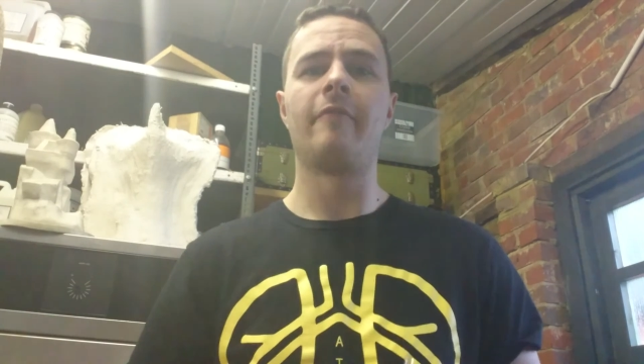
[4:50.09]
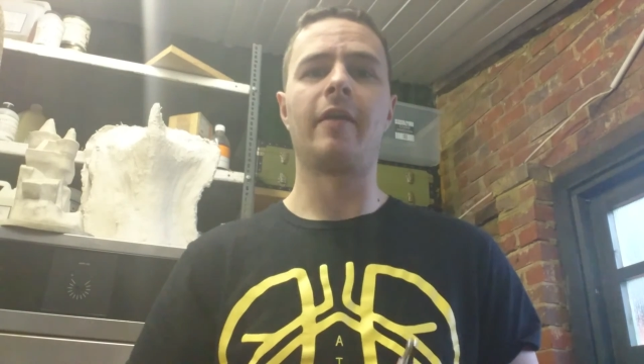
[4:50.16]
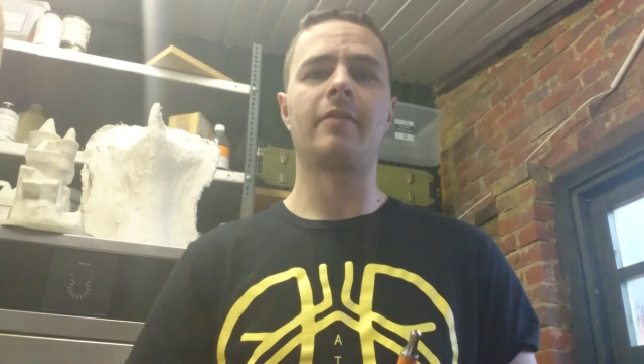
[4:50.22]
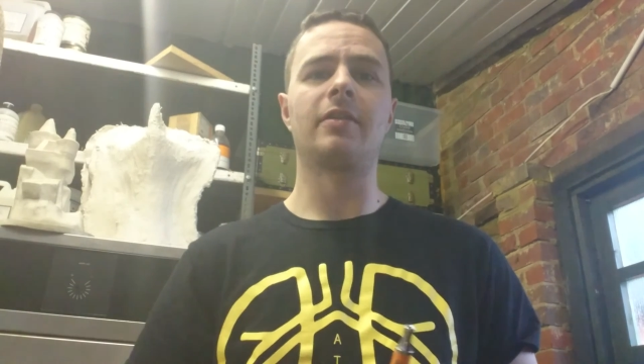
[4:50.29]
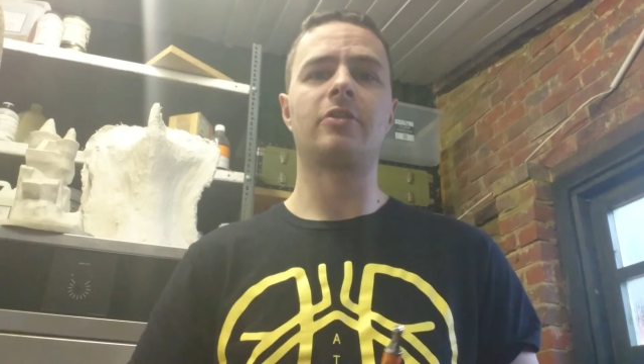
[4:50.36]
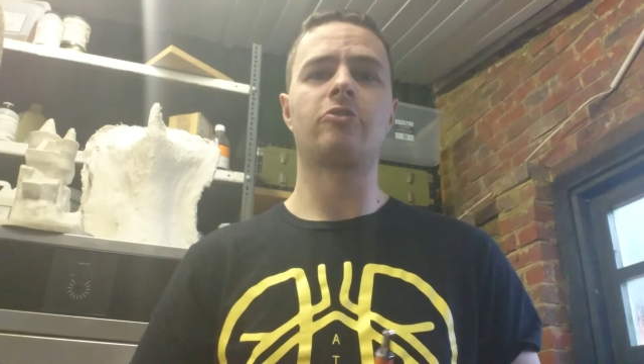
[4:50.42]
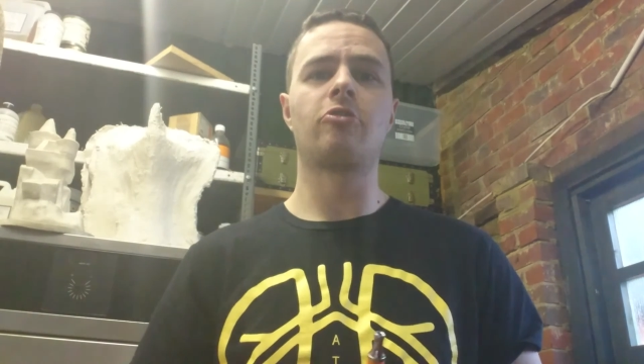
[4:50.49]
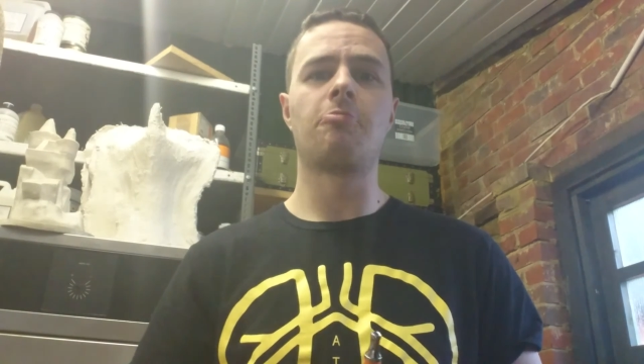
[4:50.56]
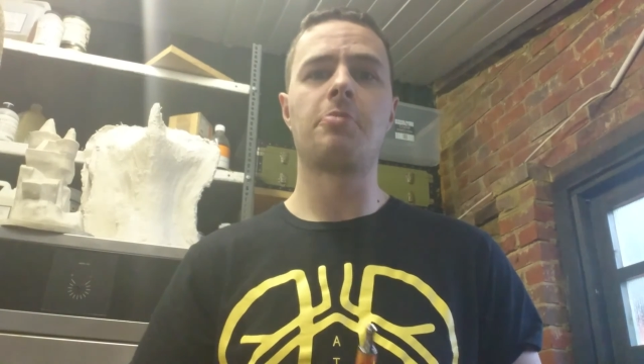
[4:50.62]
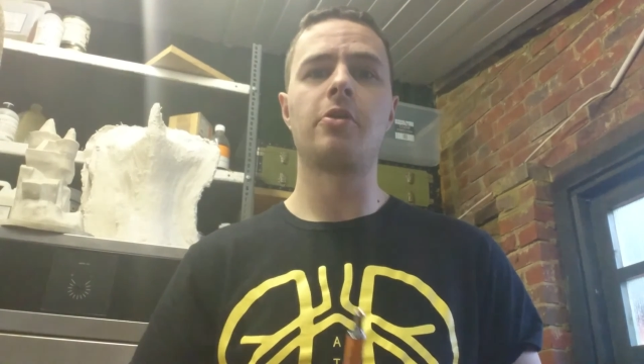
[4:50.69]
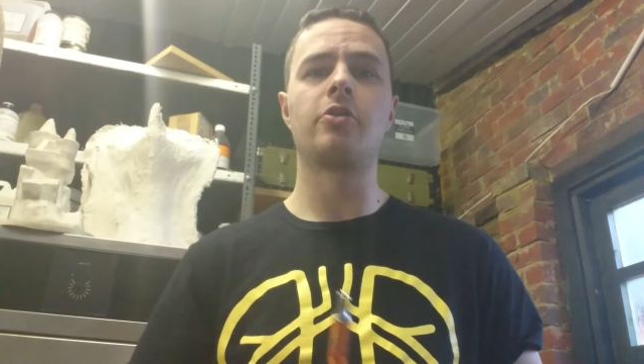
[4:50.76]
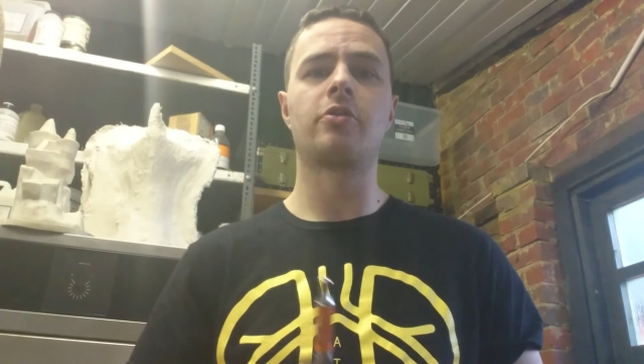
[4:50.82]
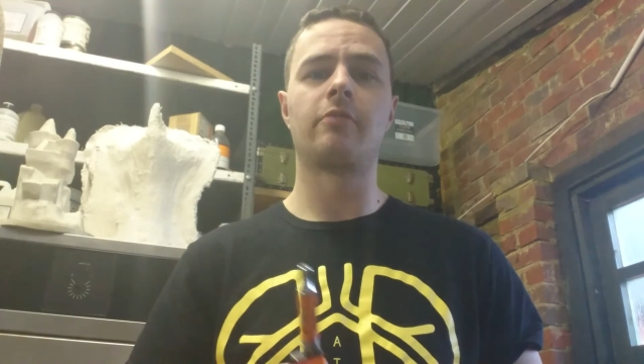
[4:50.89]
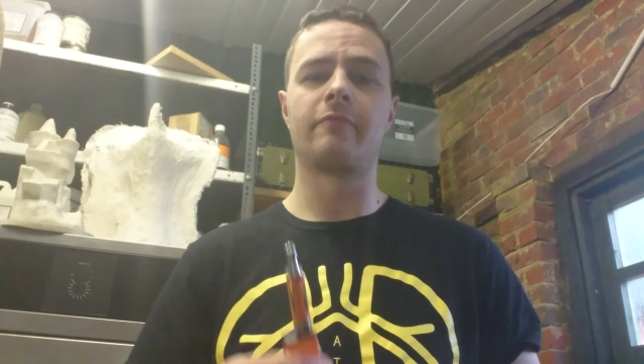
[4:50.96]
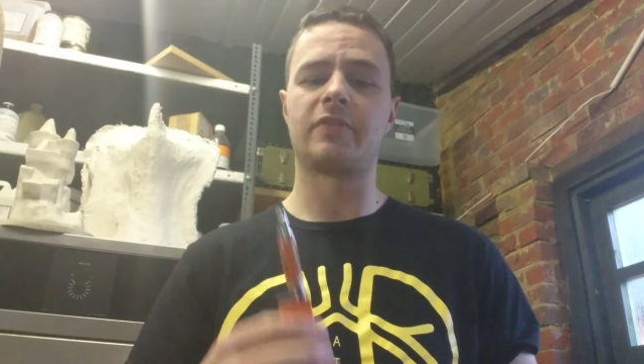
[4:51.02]
Vape
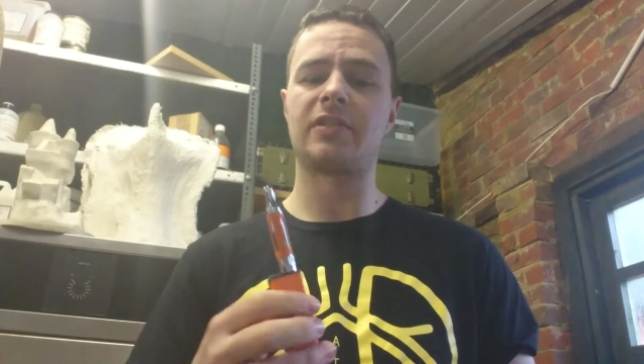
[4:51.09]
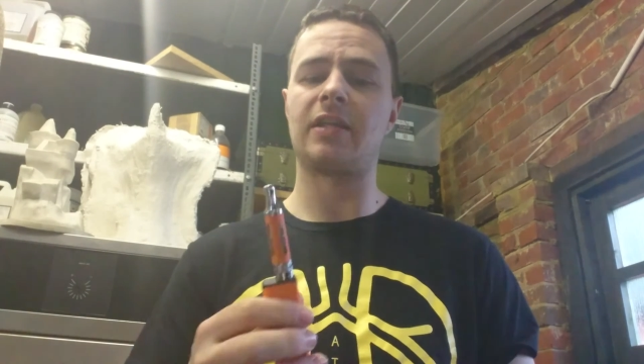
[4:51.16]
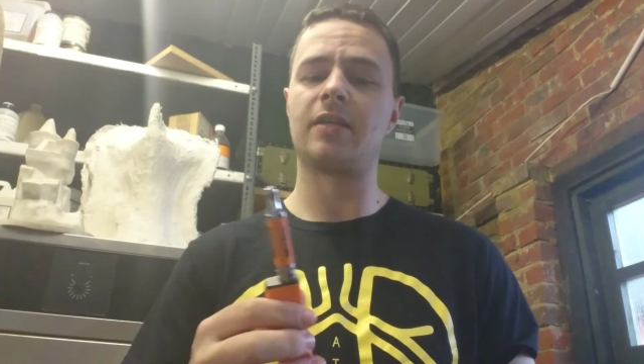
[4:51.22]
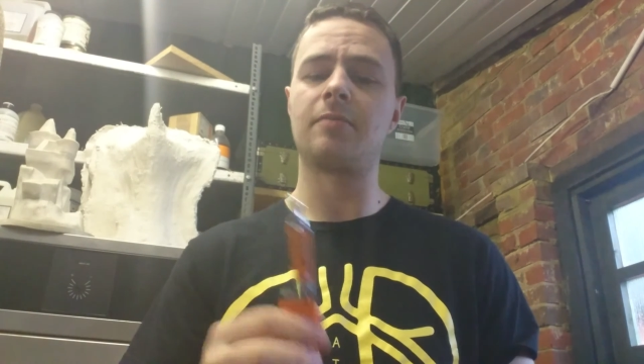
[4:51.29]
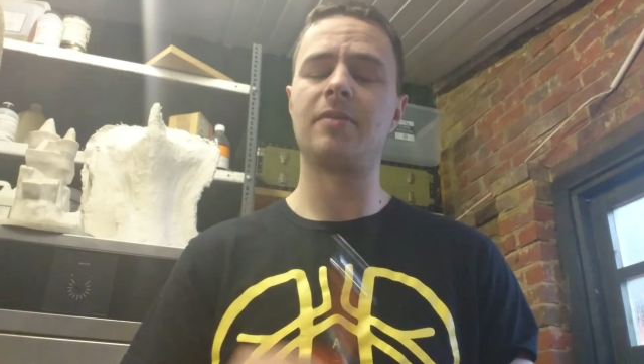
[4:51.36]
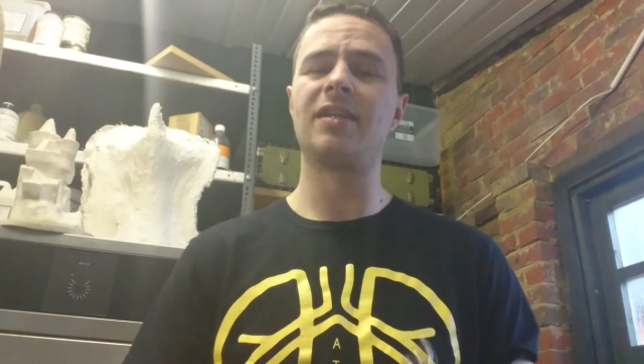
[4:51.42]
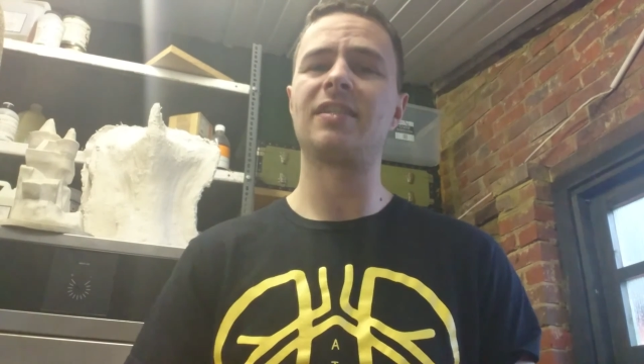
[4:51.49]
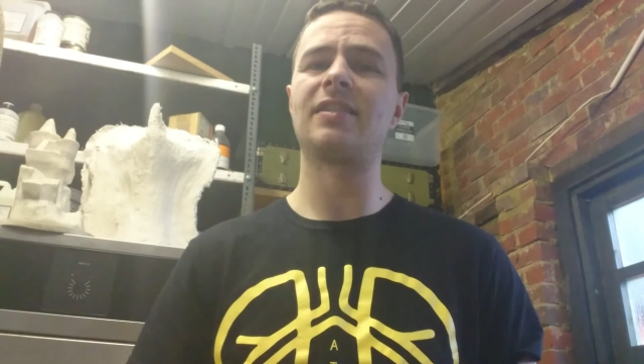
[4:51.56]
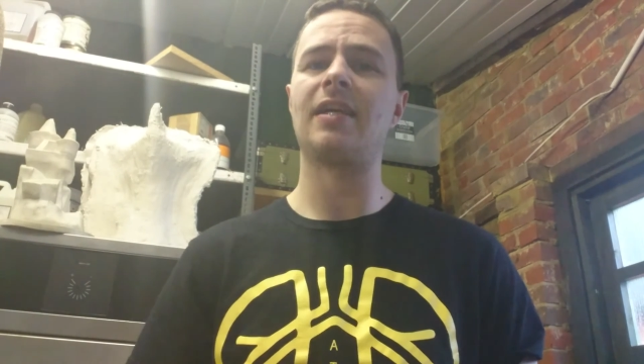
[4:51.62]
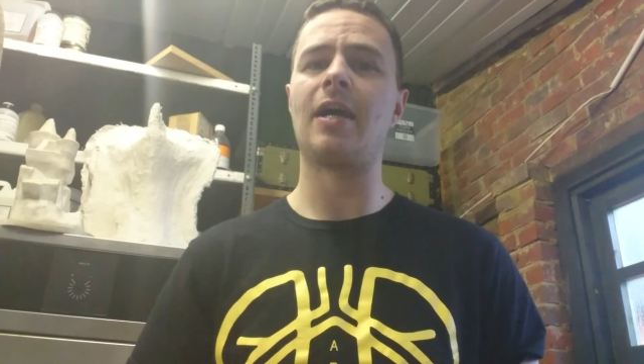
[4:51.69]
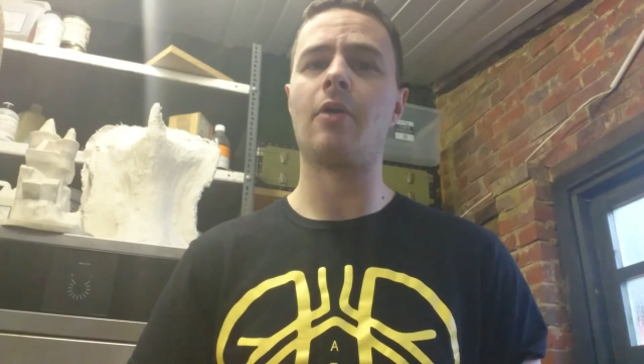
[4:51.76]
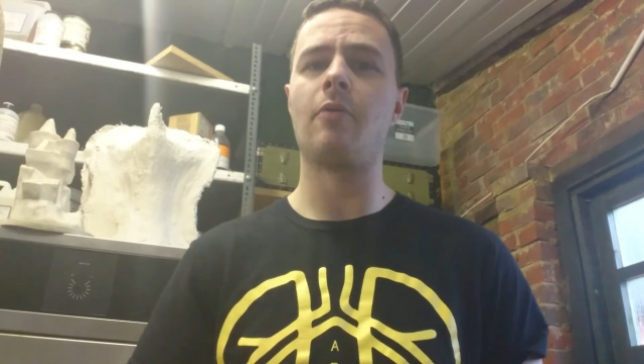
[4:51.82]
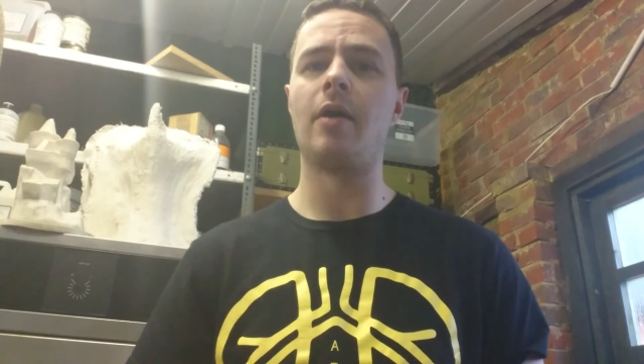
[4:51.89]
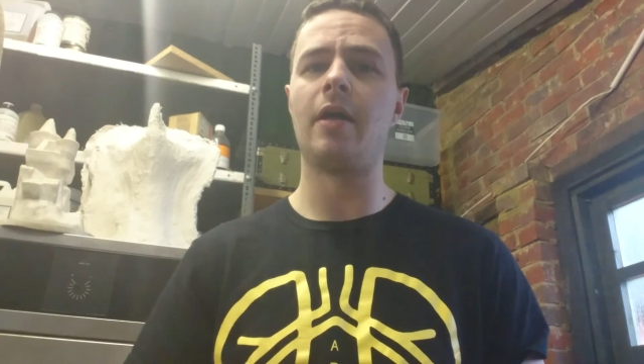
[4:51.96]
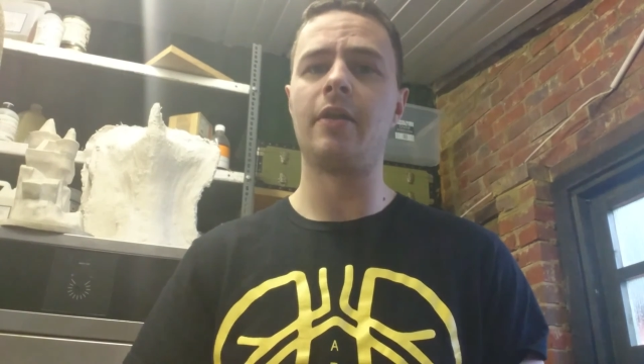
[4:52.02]
Distribution for sending me this
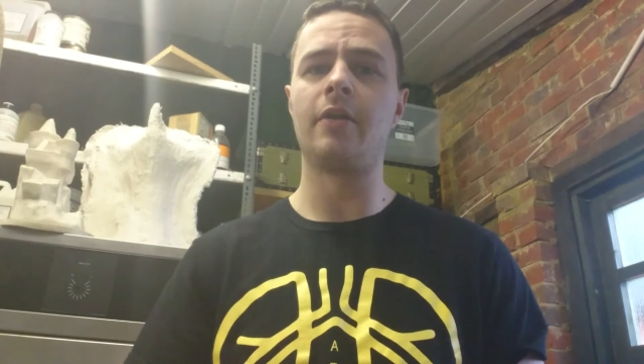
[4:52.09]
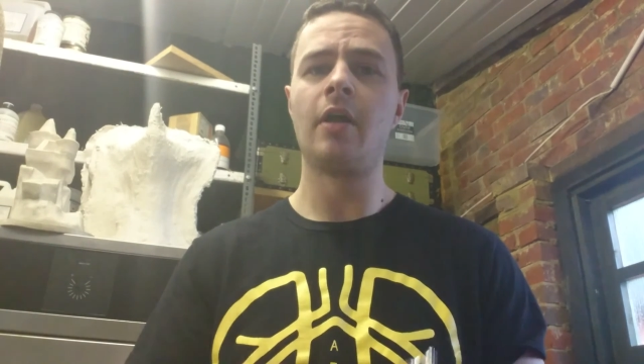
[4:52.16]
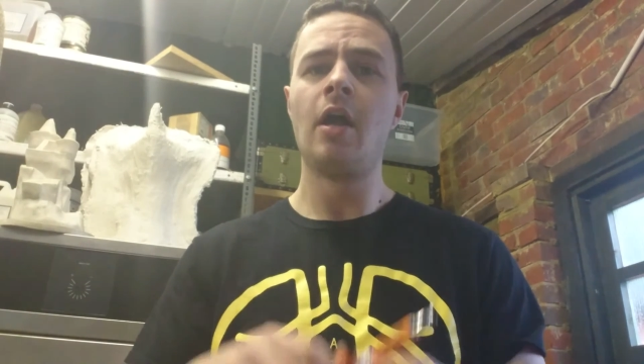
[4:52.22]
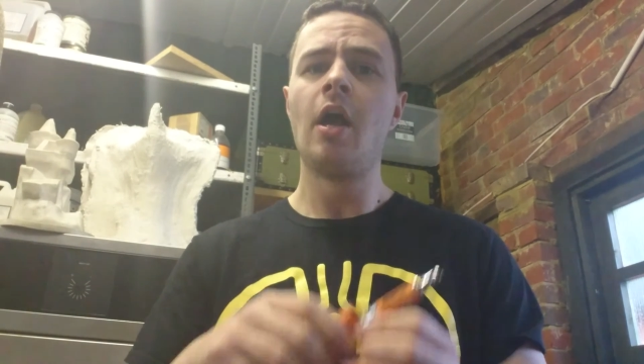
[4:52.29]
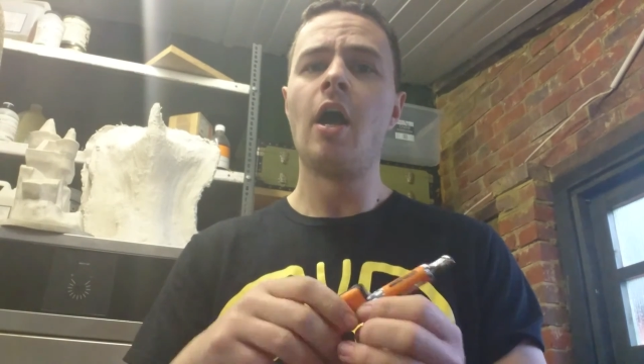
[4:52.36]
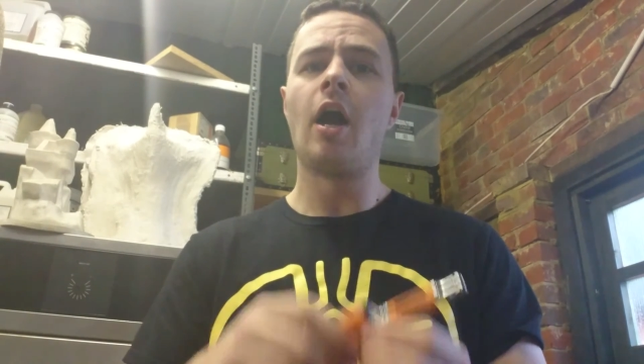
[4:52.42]
out, and